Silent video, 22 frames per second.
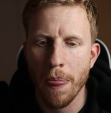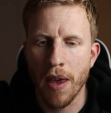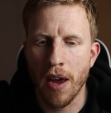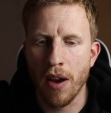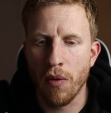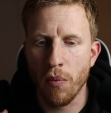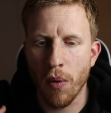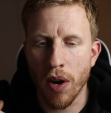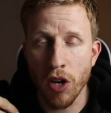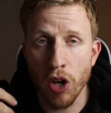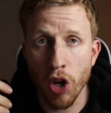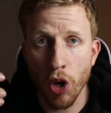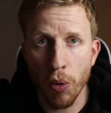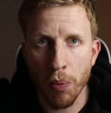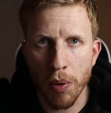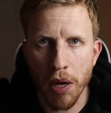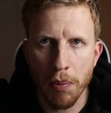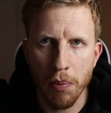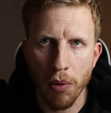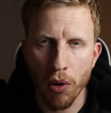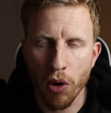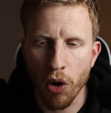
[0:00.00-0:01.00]
And when new
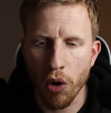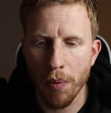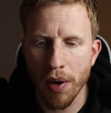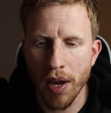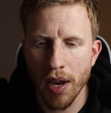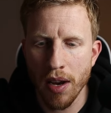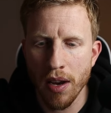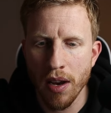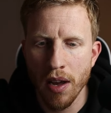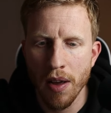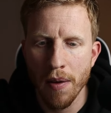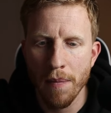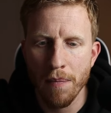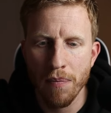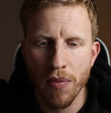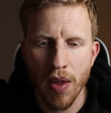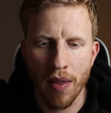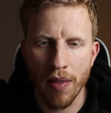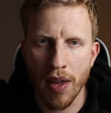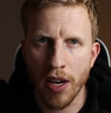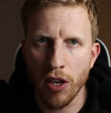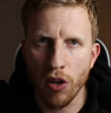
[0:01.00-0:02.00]
people come in
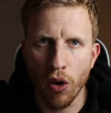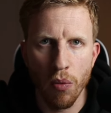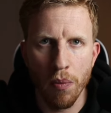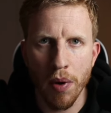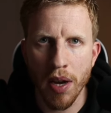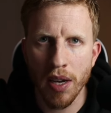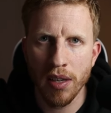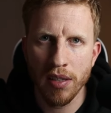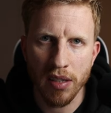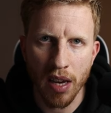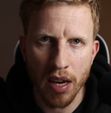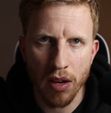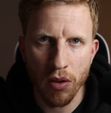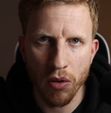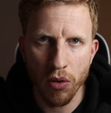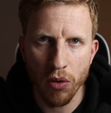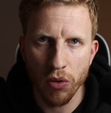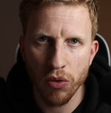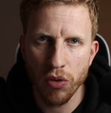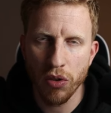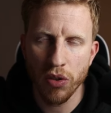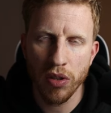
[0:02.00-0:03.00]
and they don't make
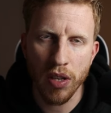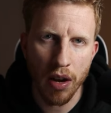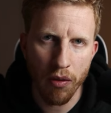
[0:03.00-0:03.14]
sales,